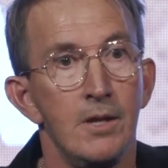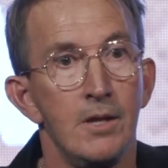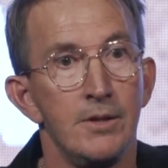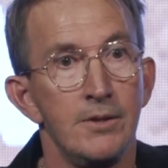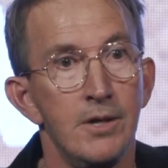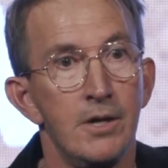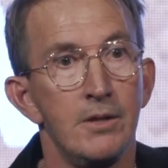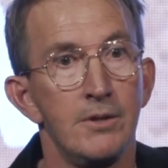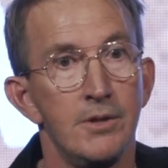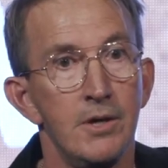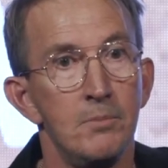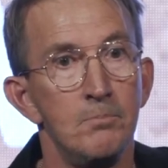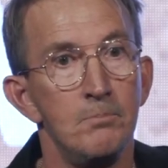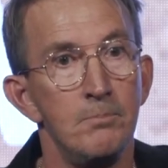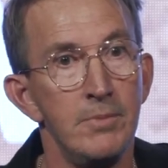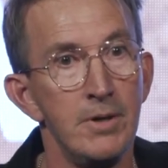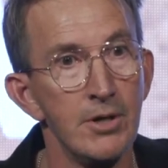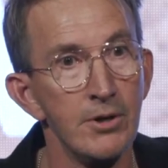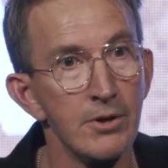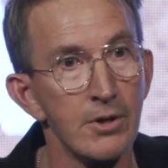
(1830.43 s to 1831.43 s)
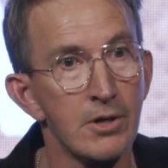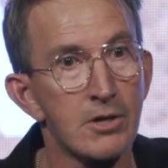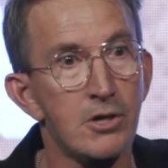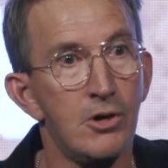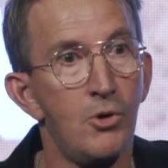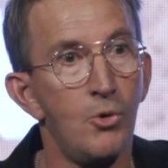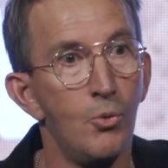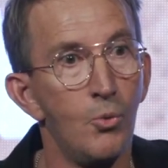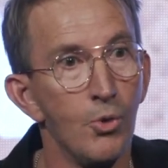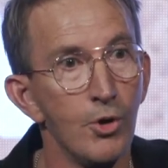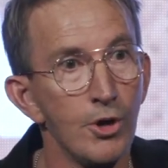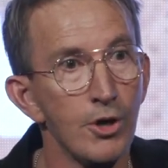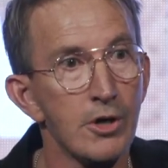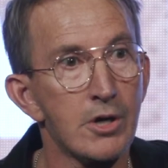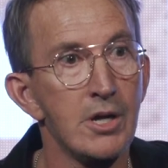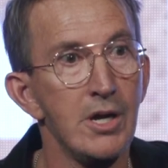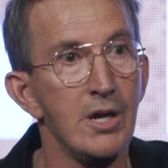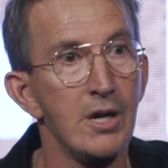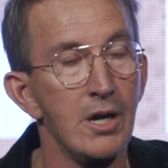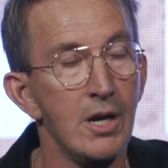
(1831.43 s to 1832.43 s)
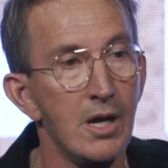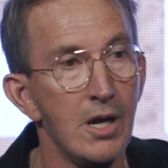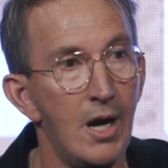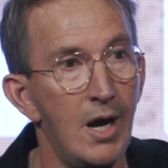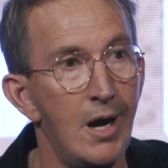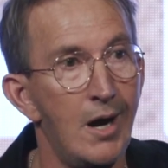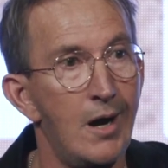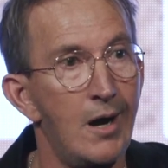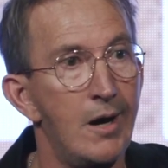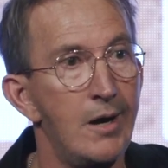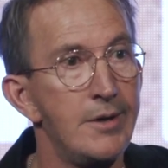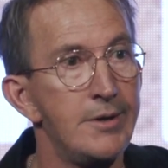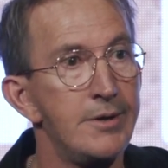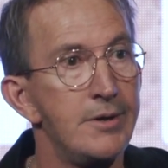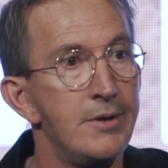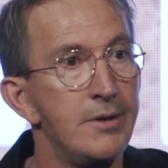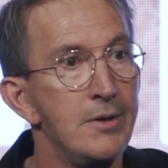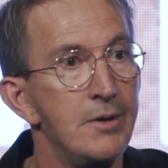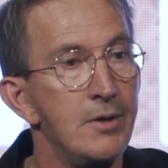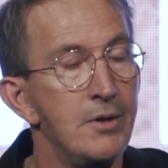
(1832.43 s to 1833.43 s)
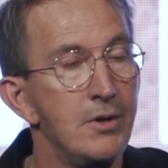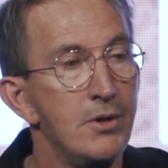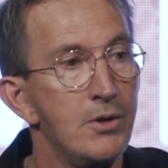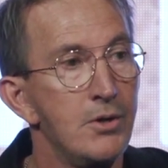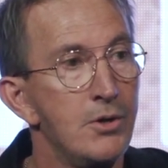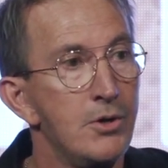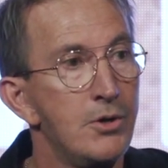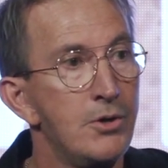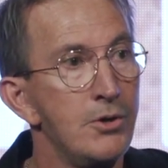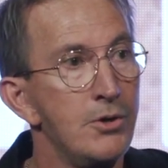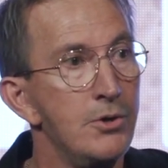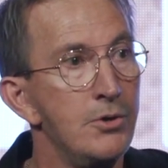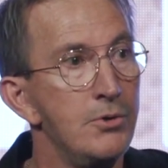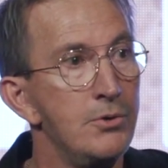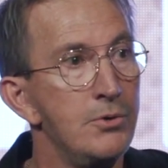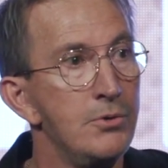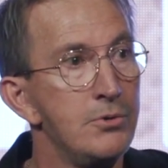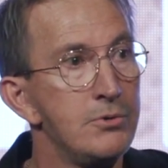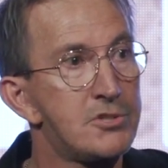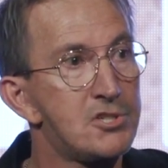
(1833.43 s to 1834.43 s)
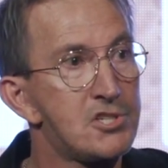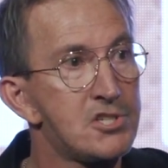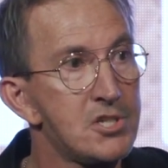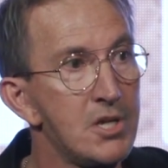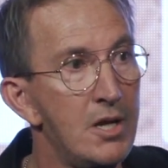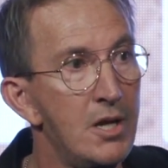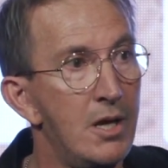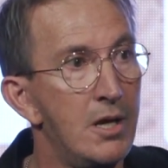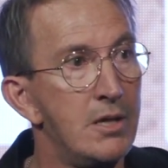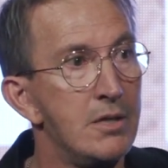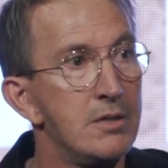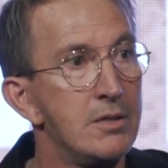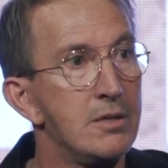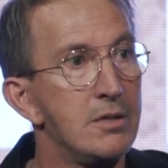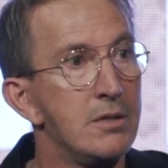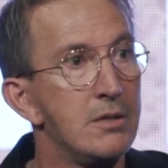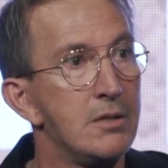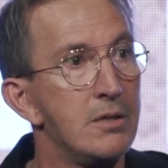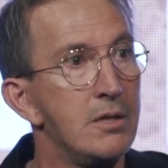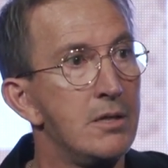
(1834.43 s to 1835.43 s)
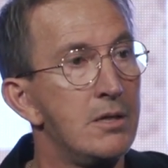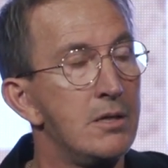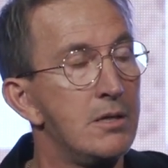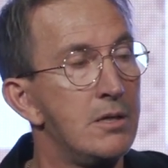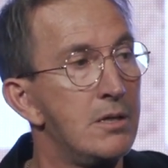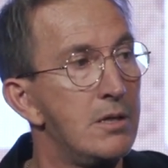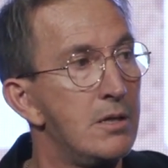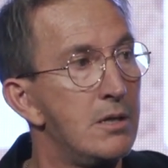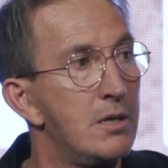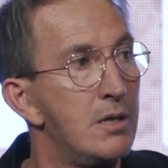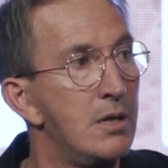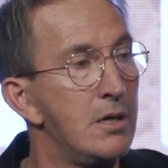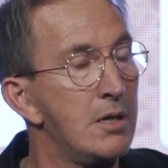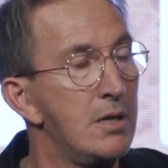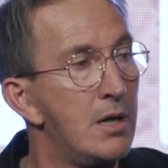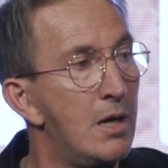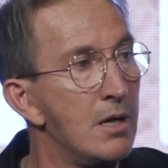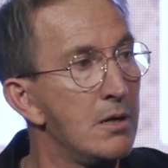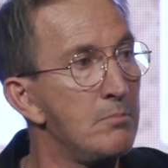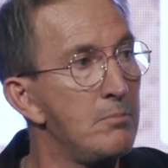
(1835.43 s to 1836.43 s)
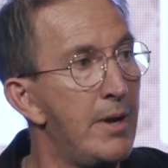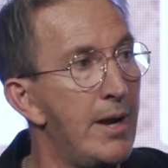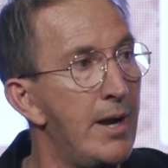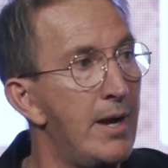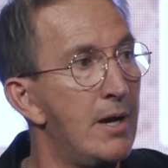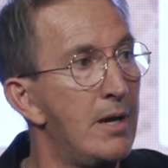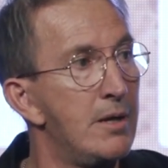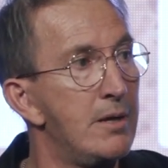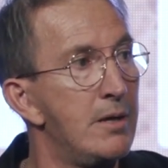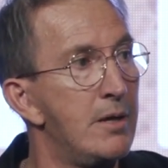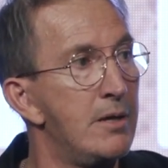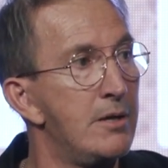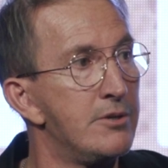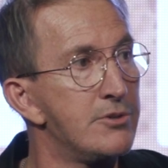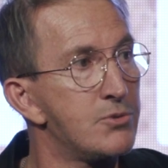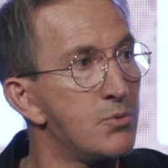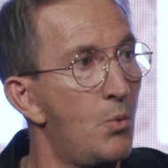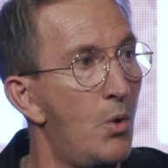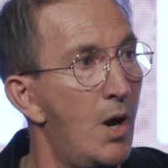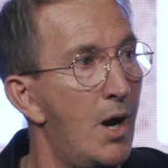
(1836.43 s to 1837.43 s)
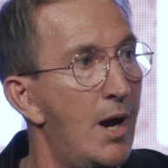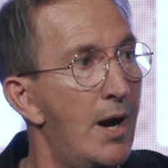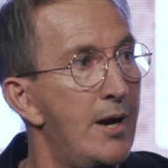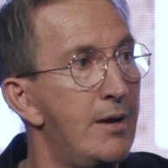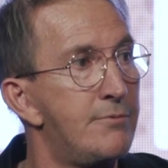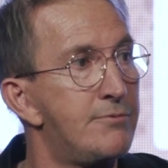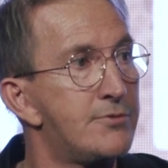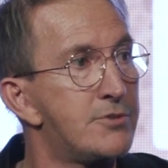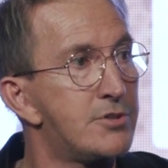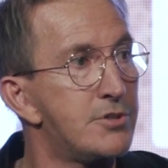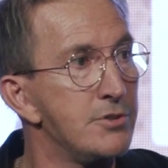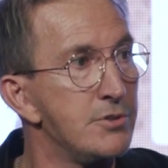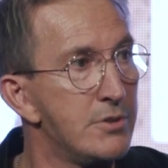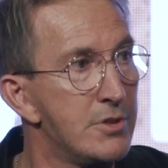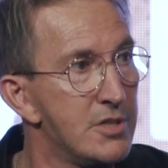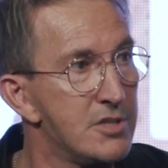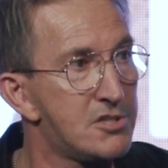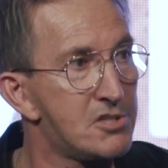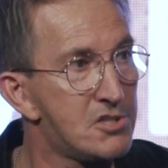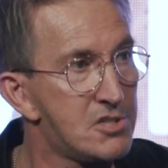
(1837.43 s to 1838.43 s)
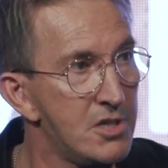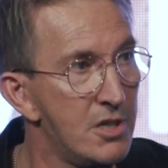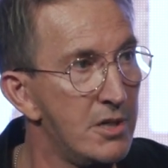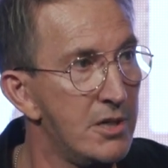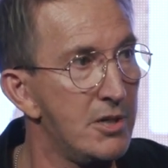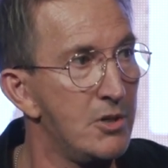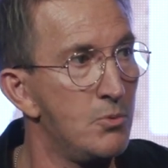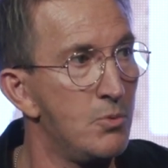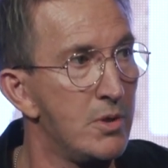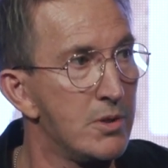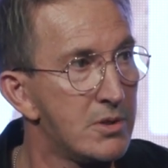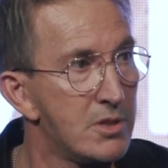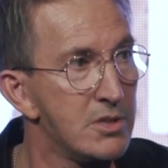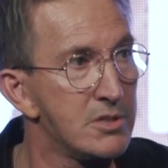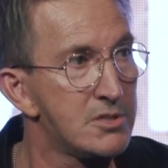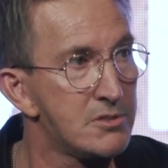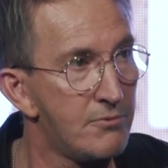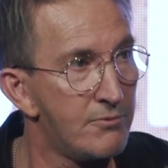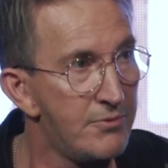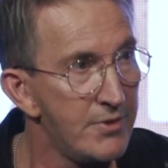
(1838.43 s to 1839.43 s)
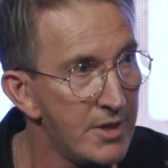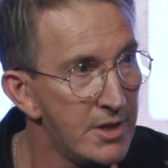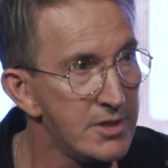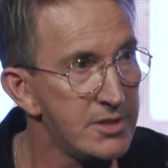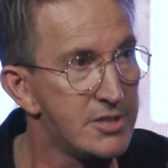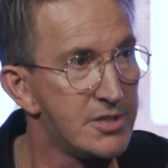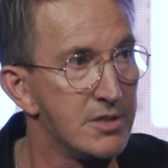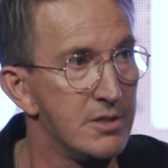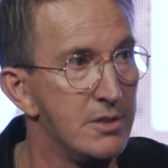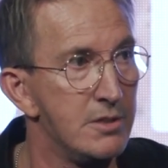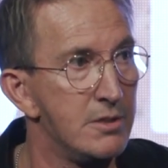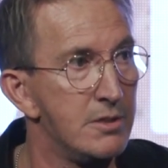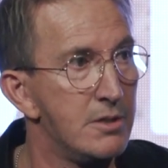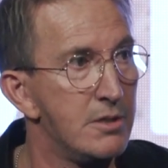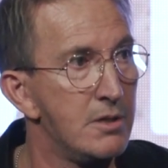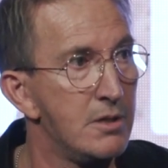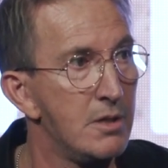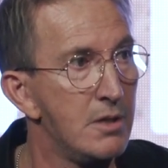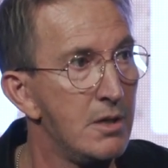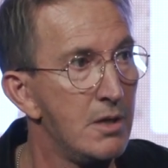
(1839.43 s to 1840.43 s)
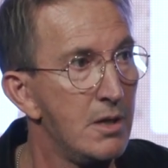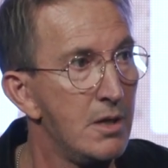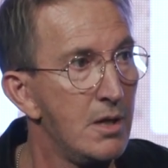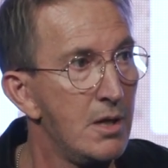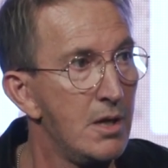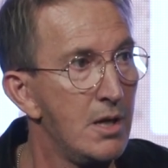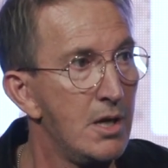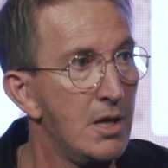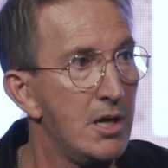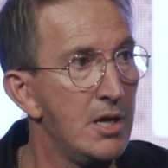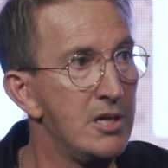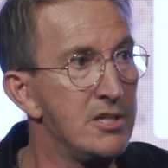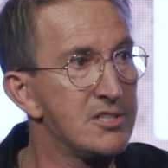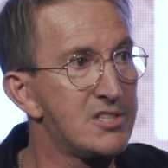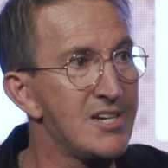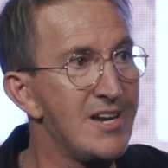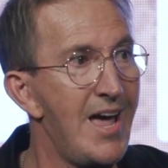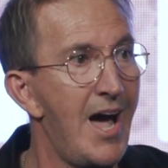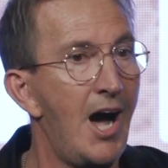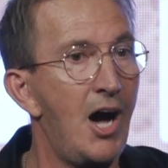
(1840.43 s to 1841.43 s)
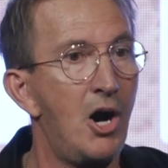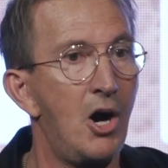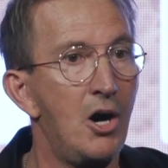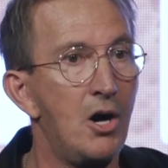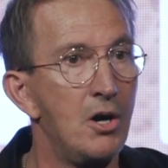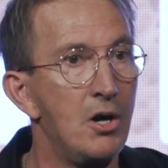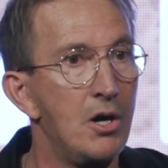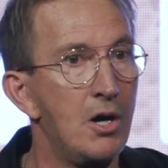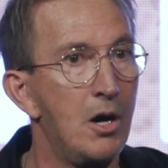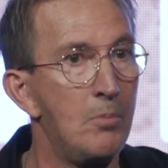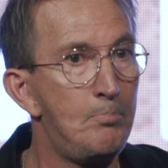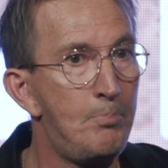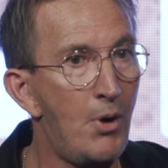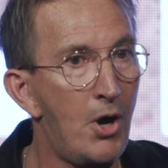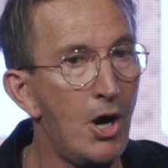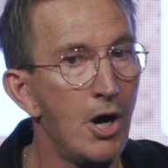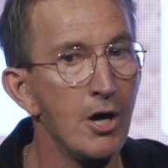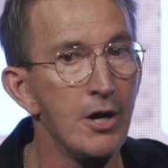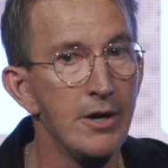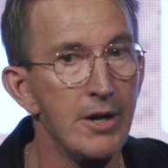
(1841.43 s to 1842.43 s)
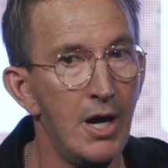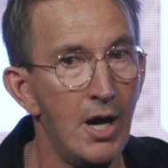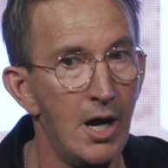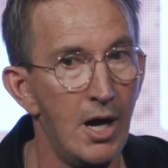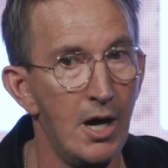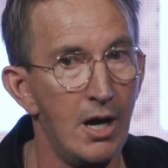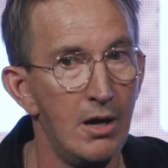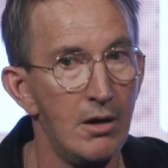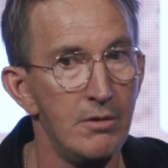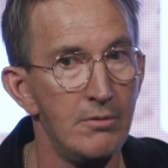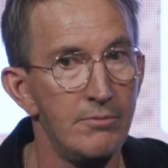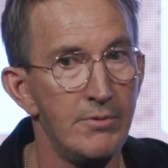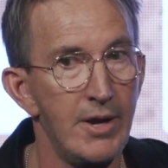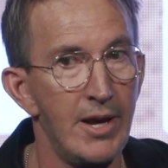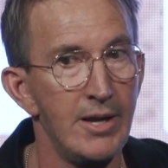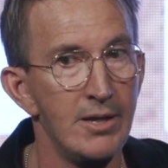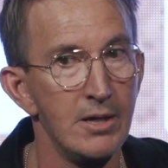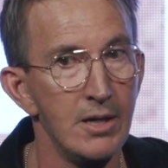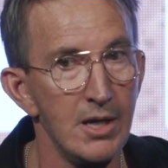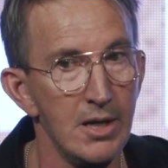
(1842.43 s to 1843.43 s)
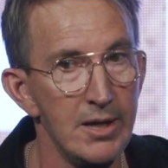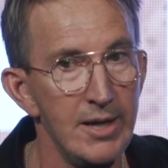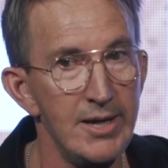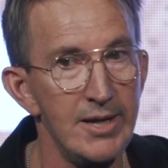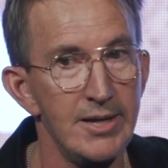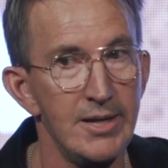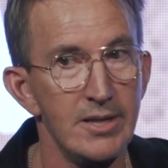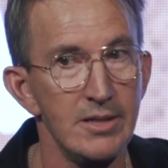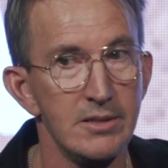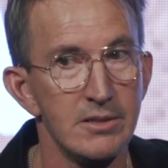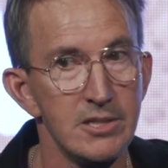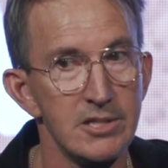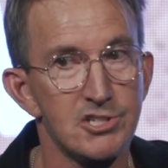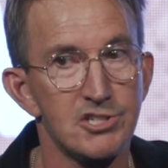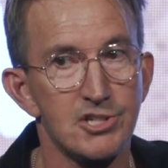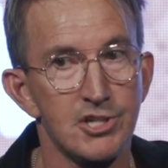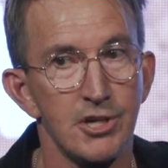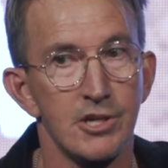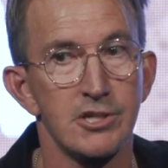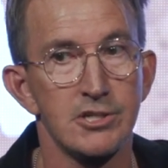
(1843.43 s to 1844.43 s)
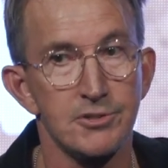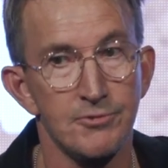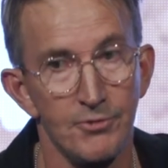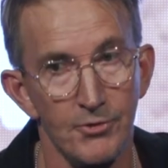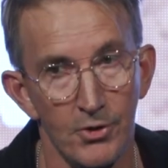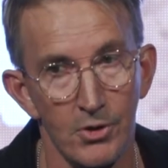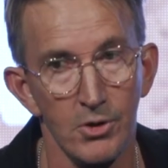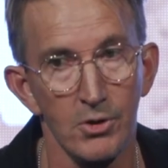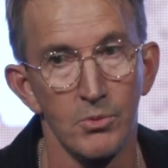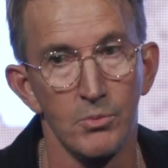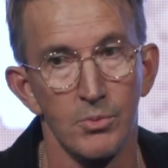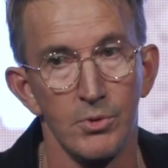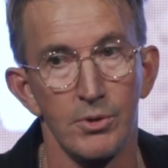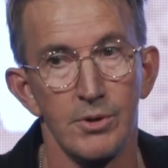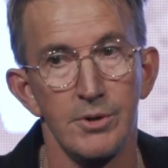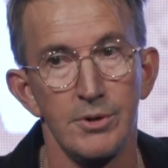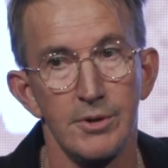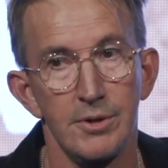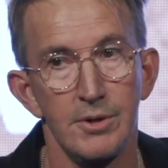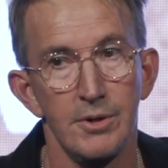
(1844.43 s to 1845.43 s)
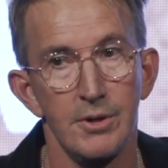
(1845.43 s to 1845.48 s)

The miracle working God who sent a young man and his wife to this city with this vision is now a part of and leading this church forward.